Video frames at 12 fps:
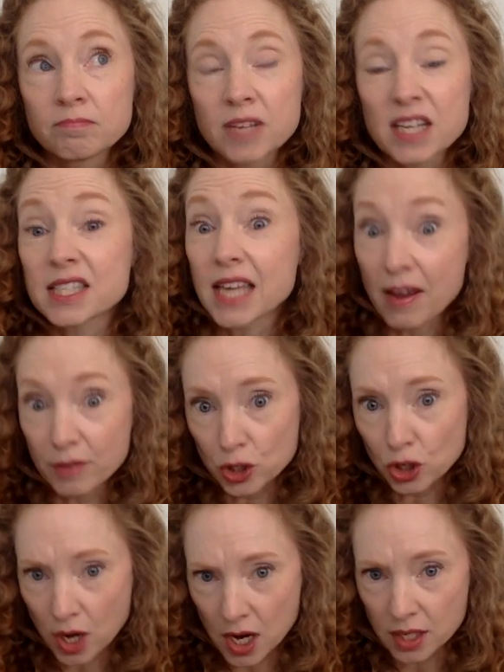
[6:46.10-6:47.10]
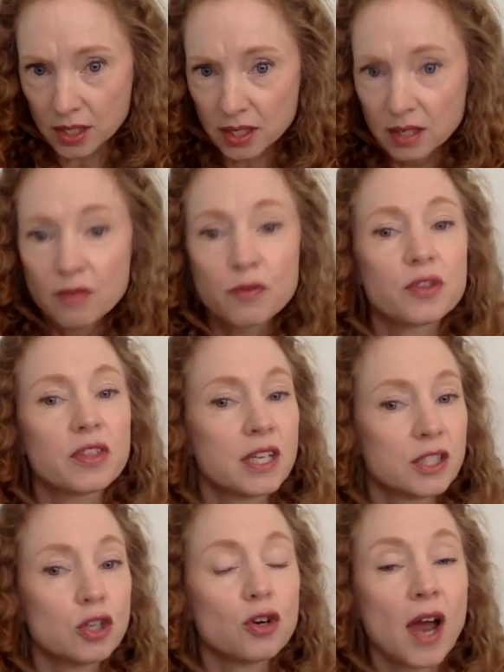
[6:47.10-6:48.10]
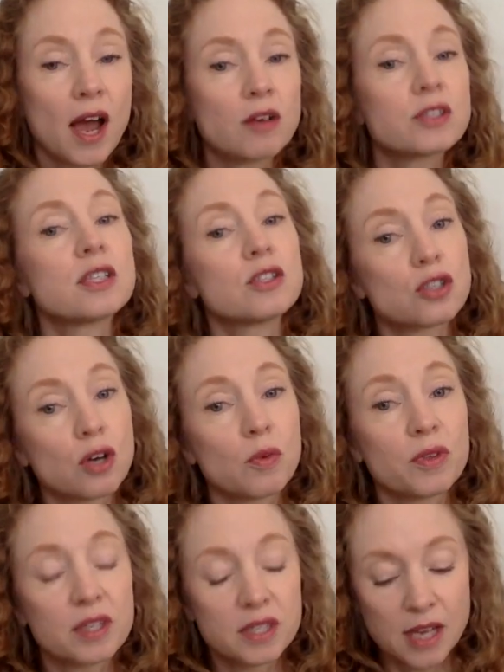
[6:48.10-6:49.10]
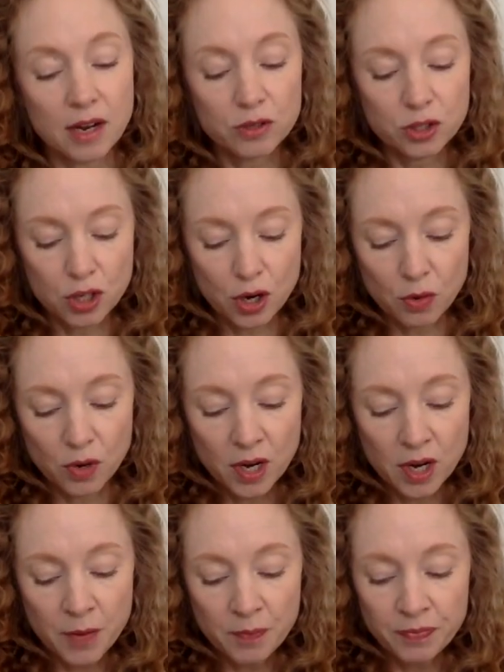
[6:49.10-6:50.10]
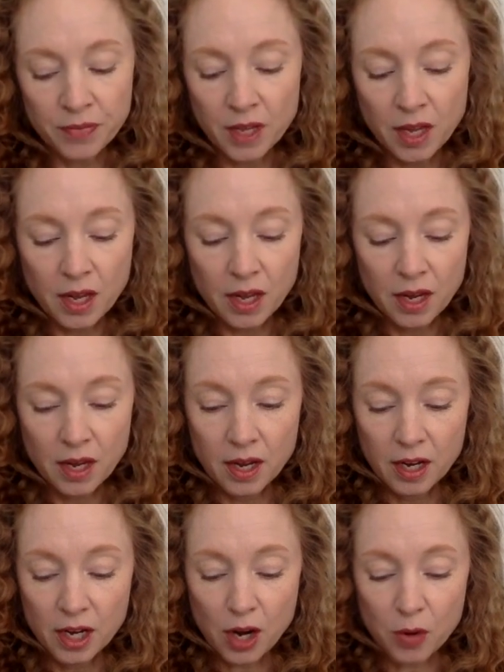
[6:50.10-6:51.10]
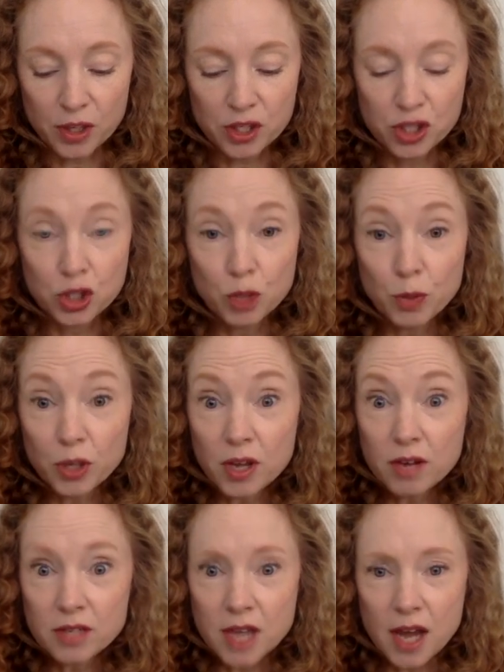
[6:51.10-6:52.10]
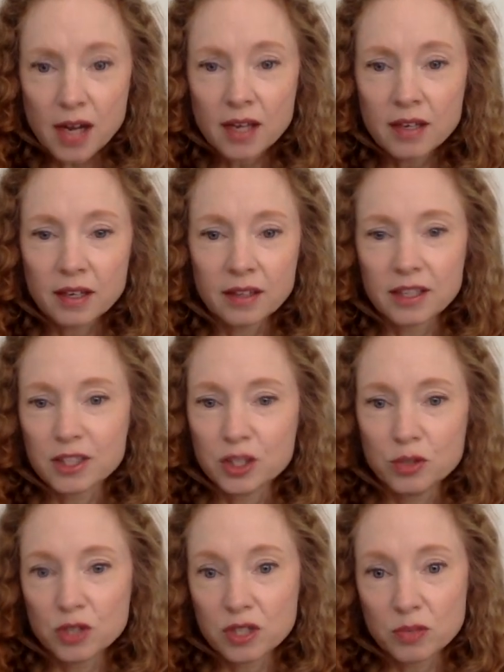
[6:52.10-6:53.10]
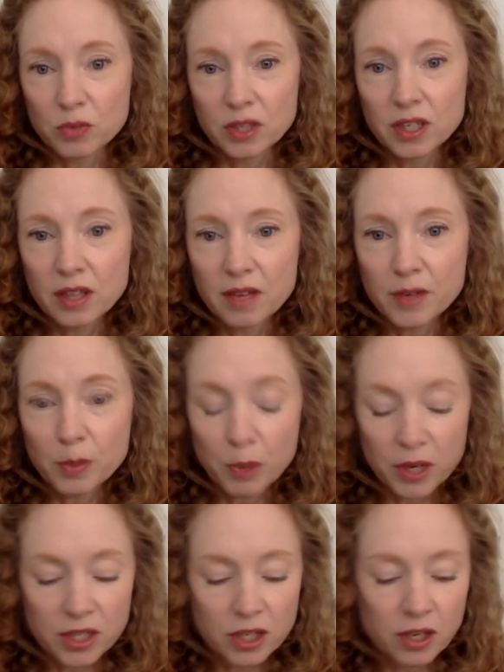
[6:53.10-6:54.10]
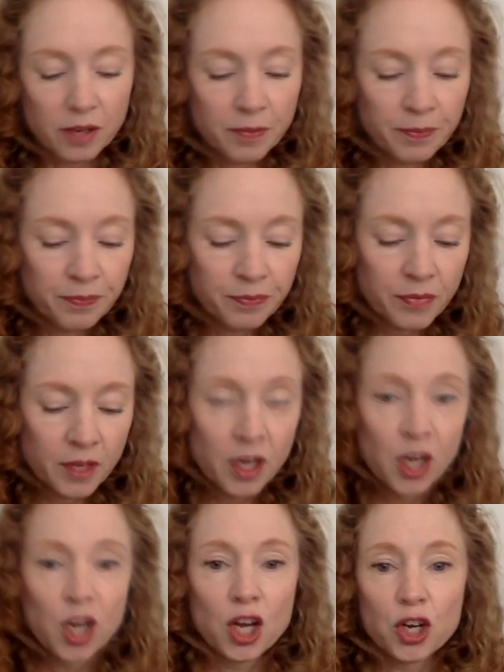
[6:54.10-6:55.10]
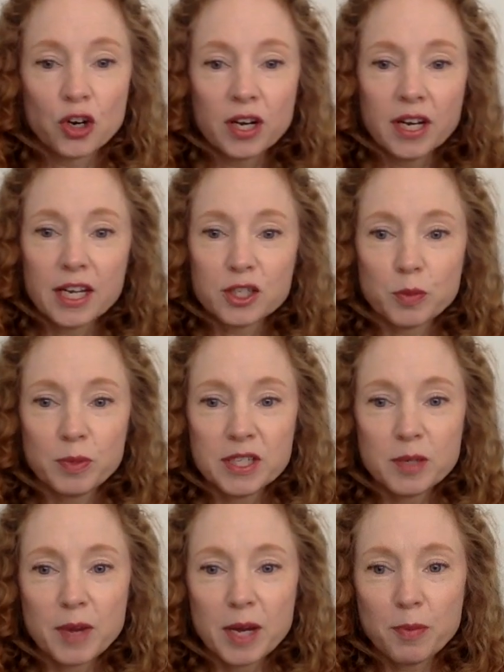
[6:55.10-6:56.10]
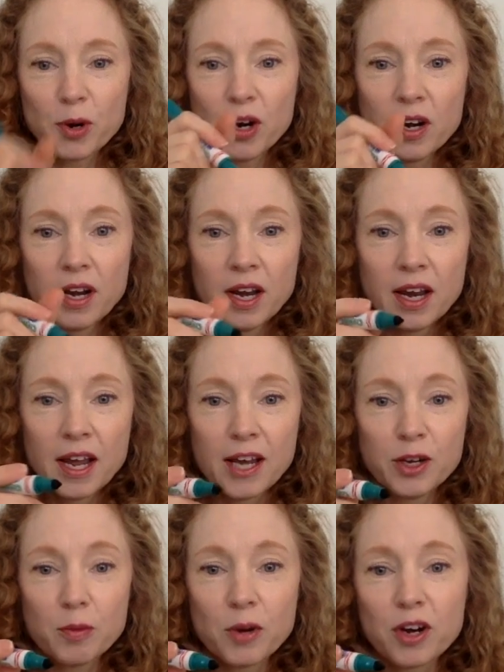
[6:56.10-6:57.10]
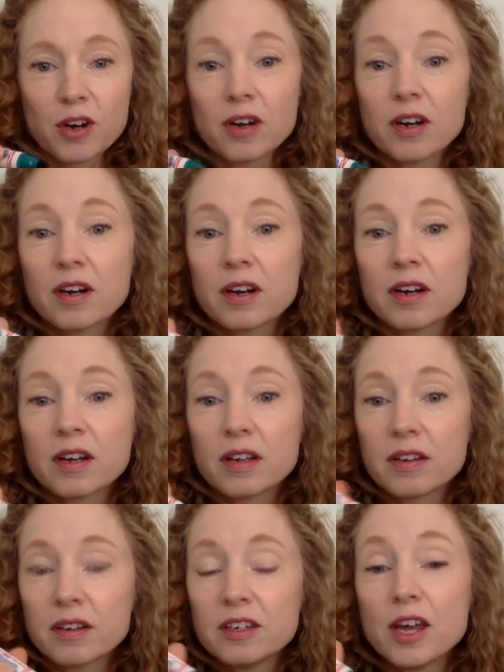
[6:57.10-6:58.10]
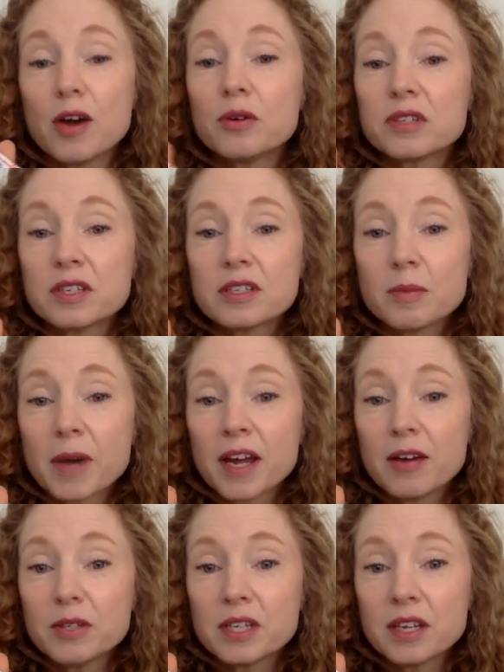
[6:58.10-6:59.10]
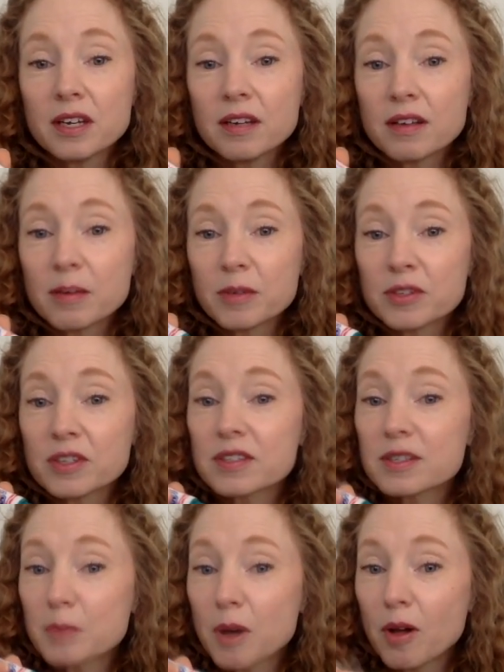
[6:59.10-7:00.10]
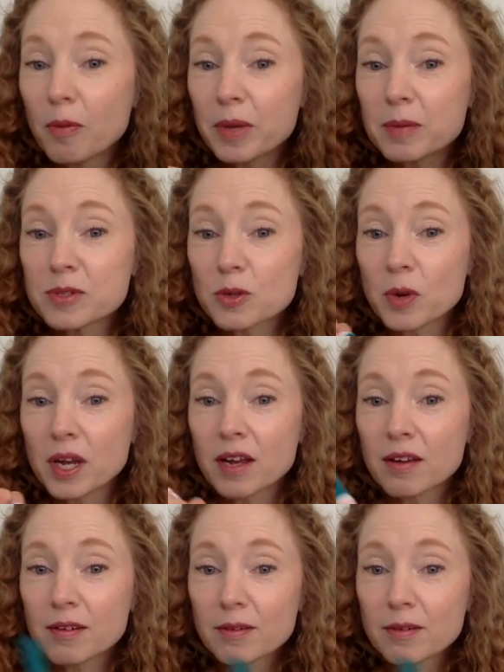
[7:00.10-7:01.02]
a scavenger hunt for things in your house that start with the sound. So going super low tech, unless you just really love your printer, you're going to get your piece of paper and your marker. Note to my OT, I'm using a small pipsqueak